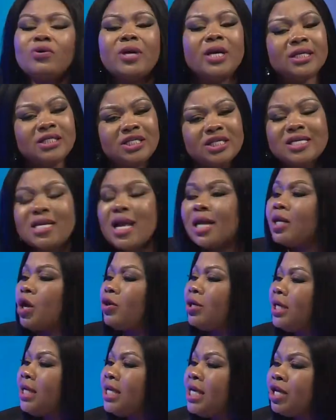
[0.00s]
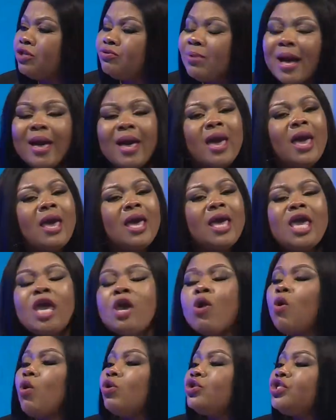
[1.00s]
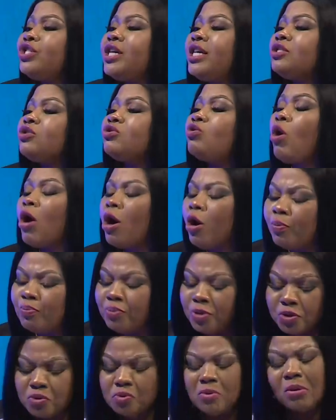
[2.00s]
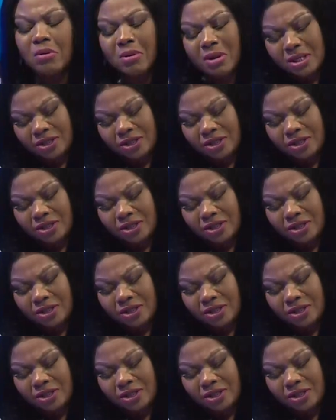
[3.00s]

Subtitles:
Engineer not in the age, he or she is not helping you.